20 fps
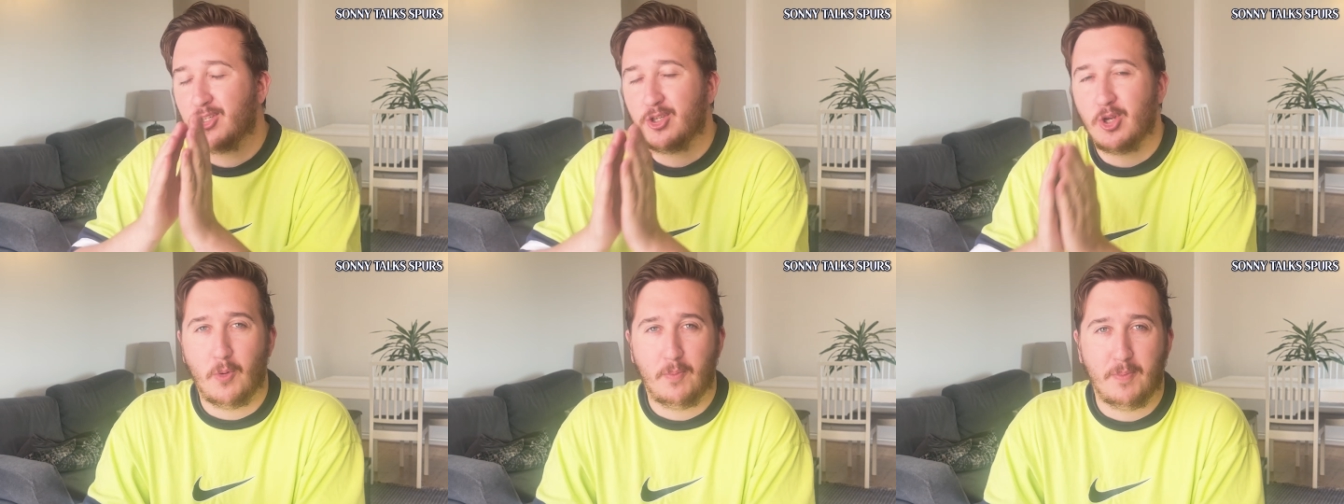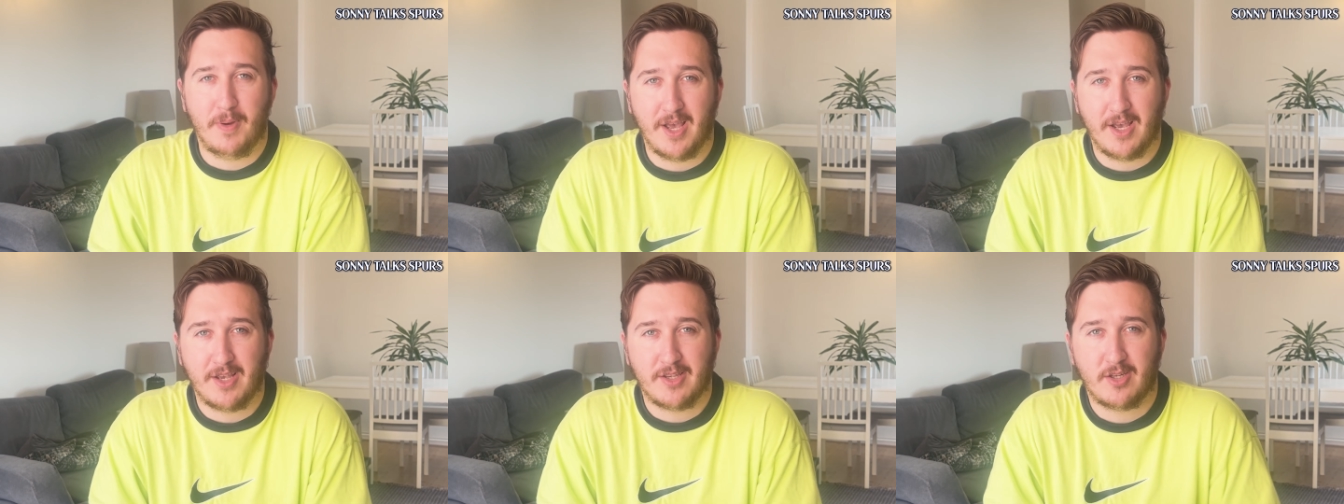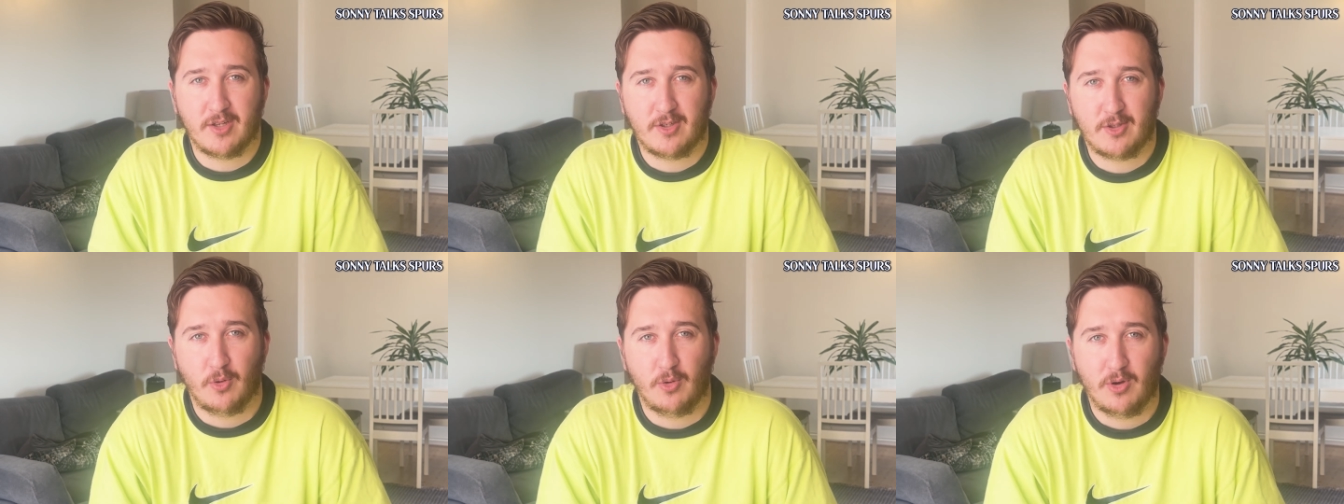topics
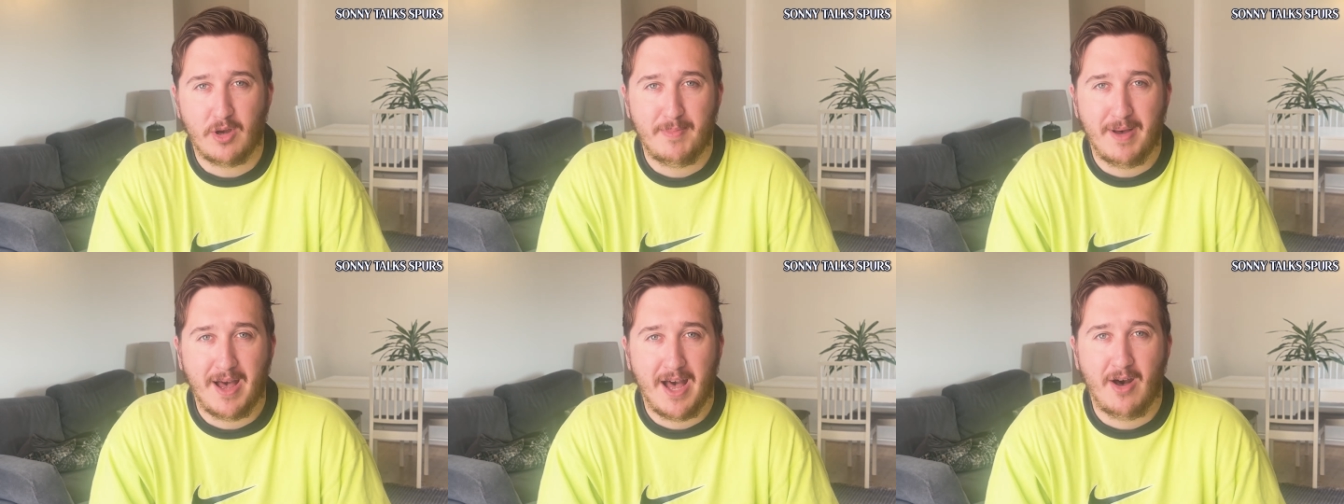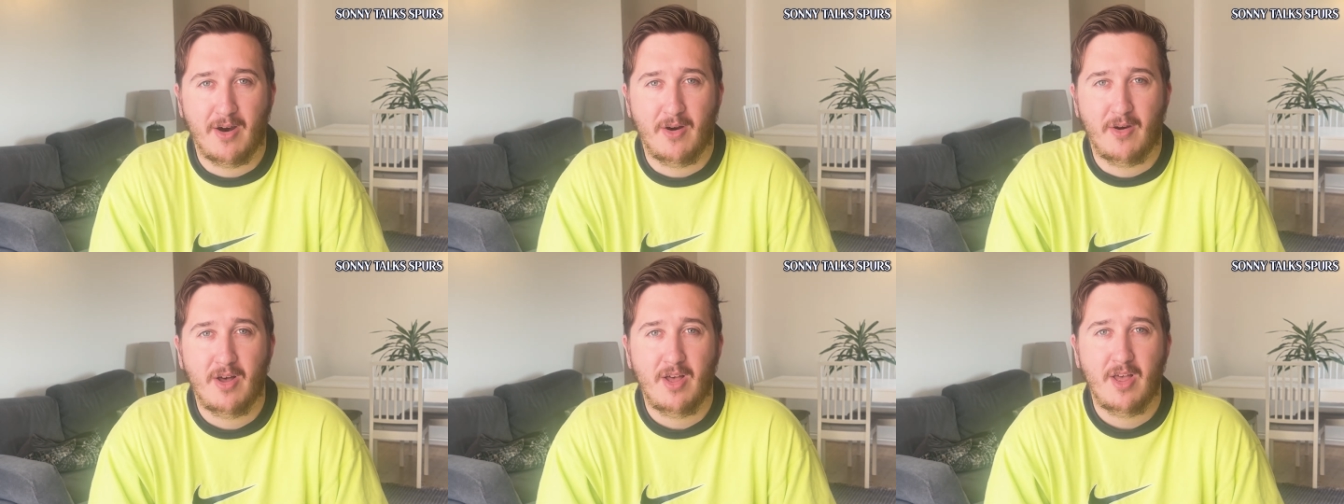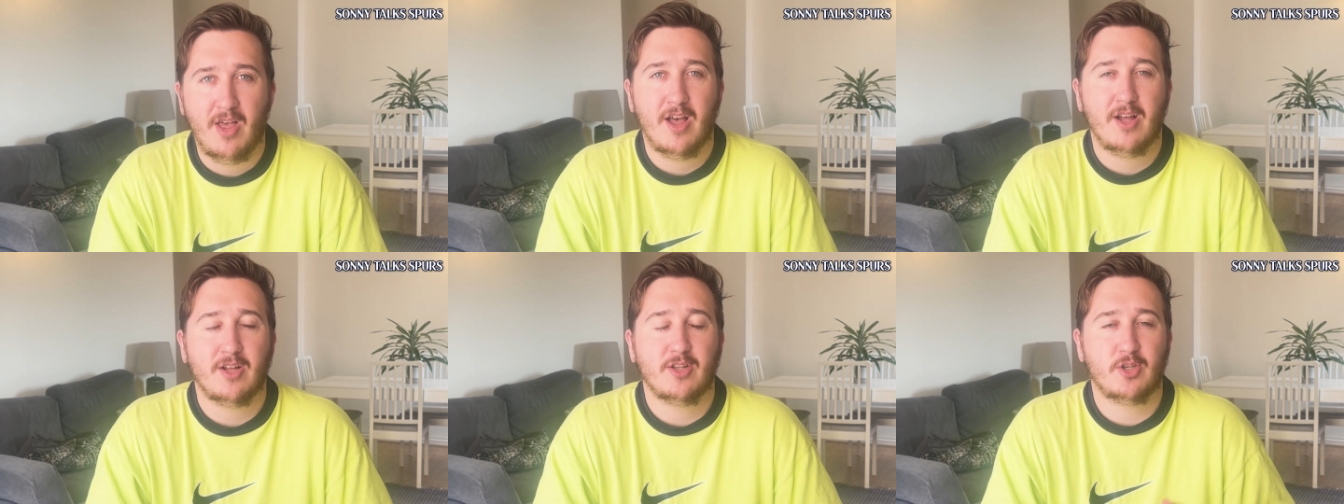to talk about
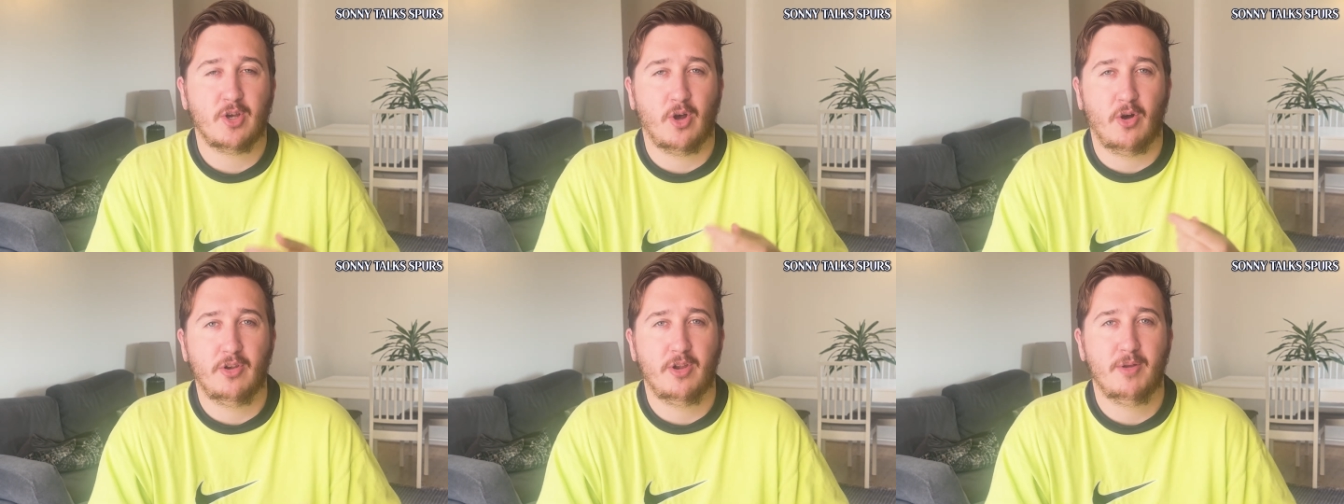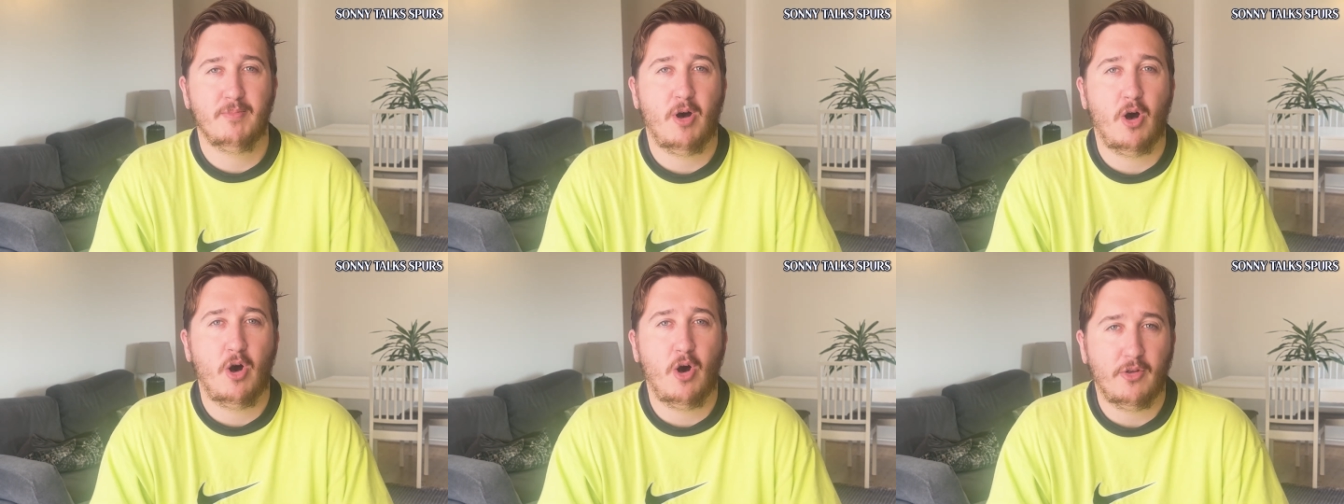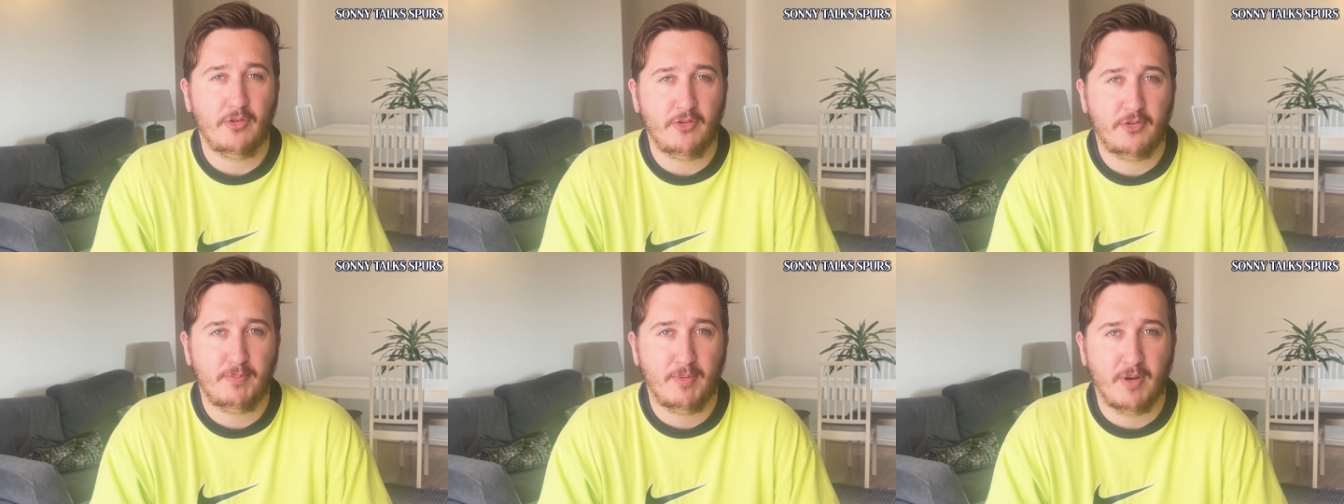Tottenham
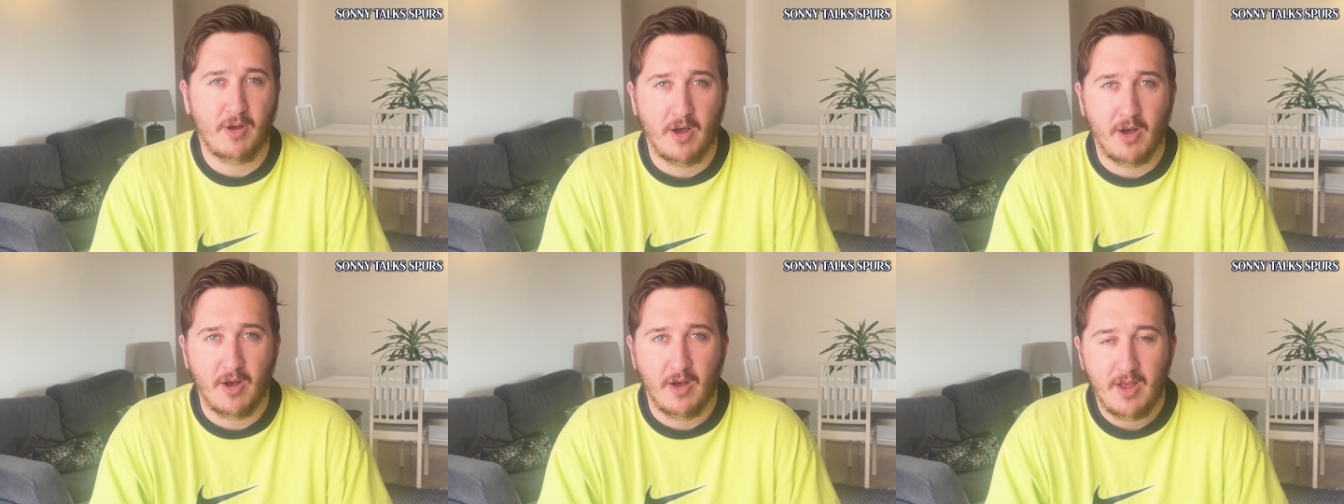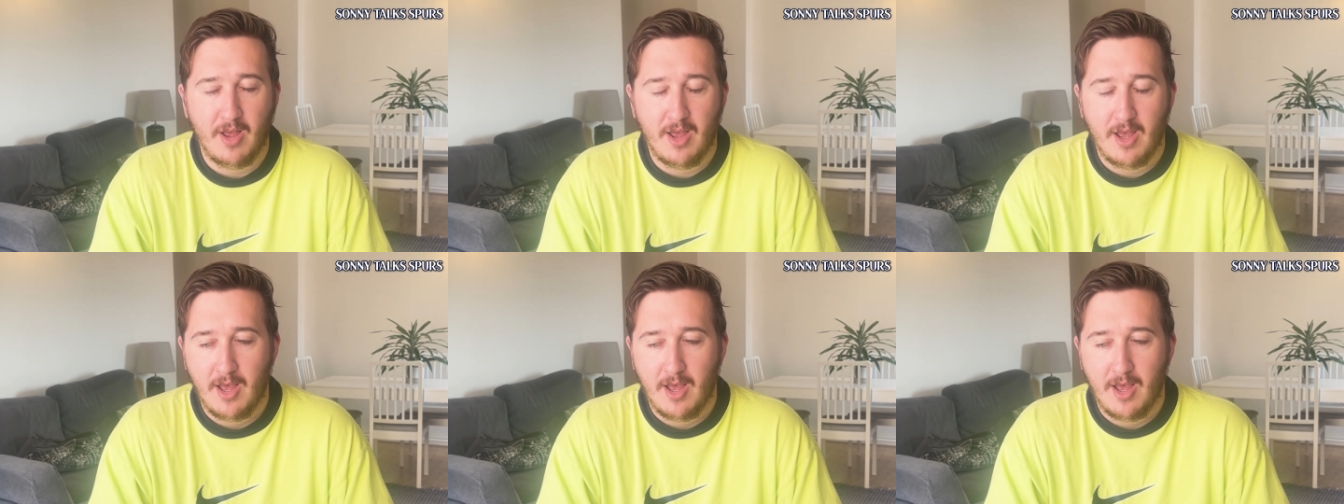Hotspur.